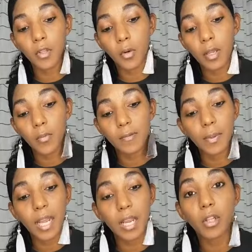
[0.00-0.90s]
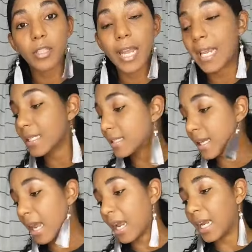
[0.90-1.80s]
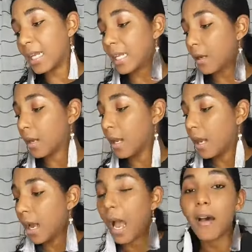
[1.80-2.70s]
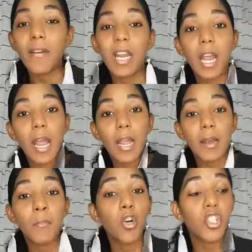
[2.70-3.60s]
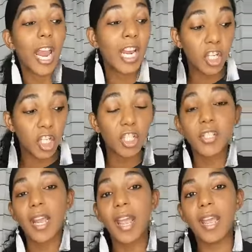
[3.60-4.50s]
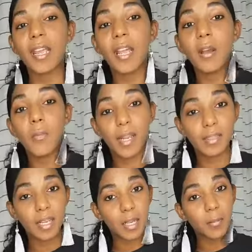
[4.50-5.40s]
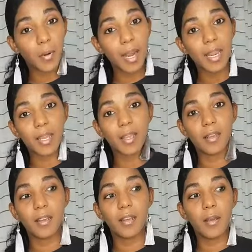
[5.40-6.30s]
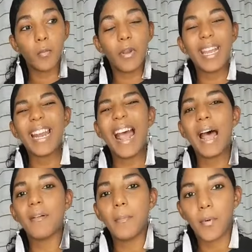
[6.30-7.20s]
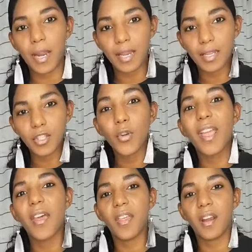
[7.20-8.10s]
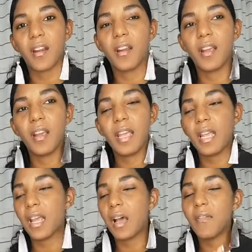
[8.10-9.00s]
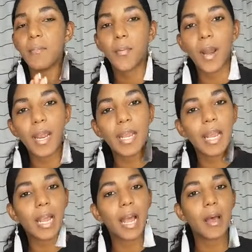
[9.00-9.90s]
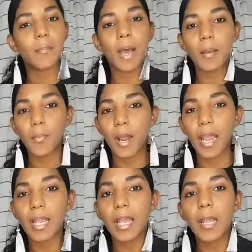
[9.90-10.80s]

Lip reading: he was playing all day yesterday and he didn't have much energy today. We can take a break. We can have a break together. He can have a break. He can have my break.